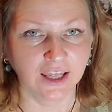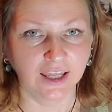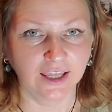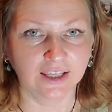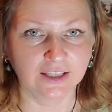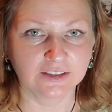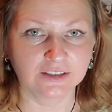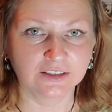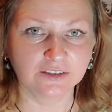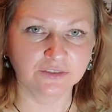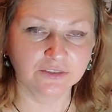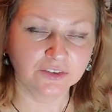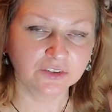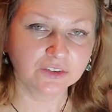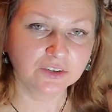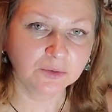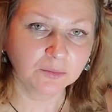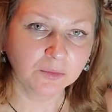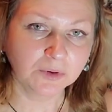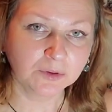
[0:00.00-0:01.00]
And if you
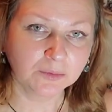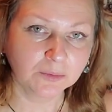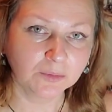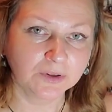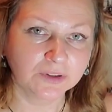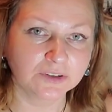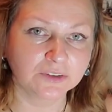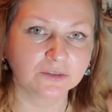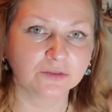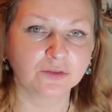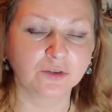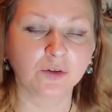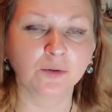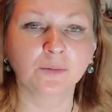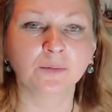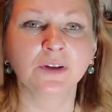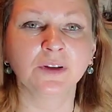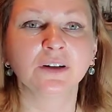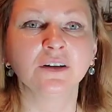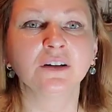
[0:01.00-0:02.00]
remember
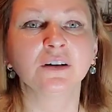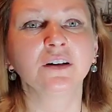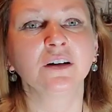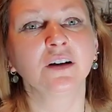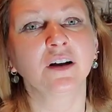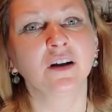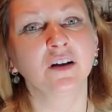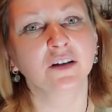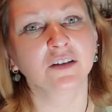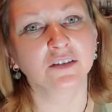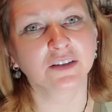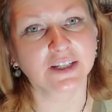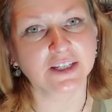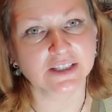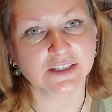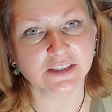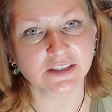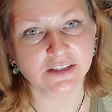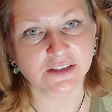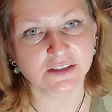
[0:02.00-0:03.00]
from the
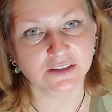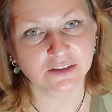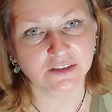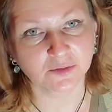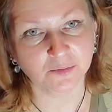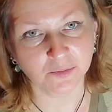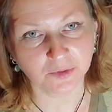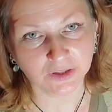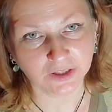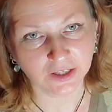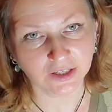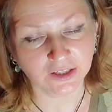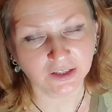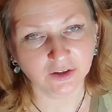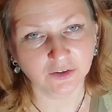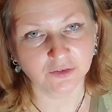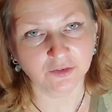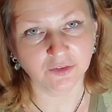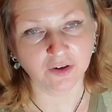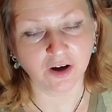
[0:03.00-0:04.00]
lessons in the beginning
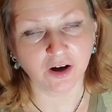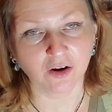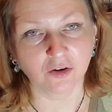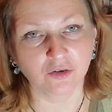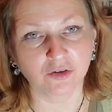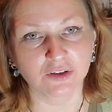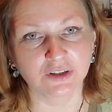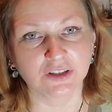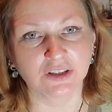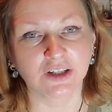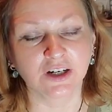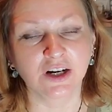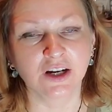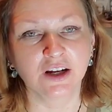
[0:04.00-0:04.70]
of our